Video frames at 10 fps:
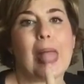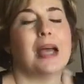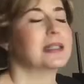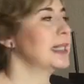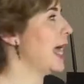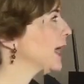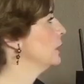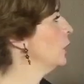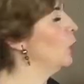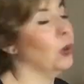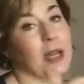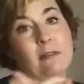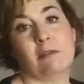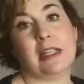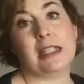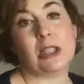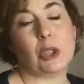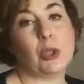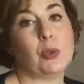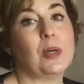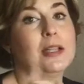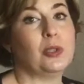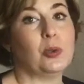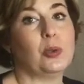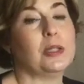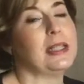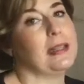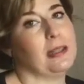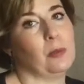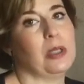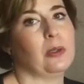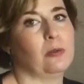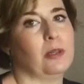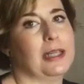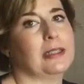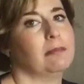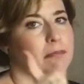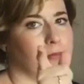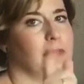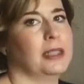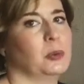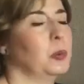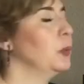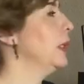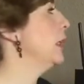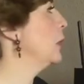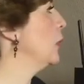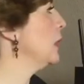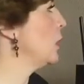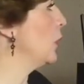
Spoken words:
tongue. Oh, I read it to you and you do it and then we correct. That's what we are going to do.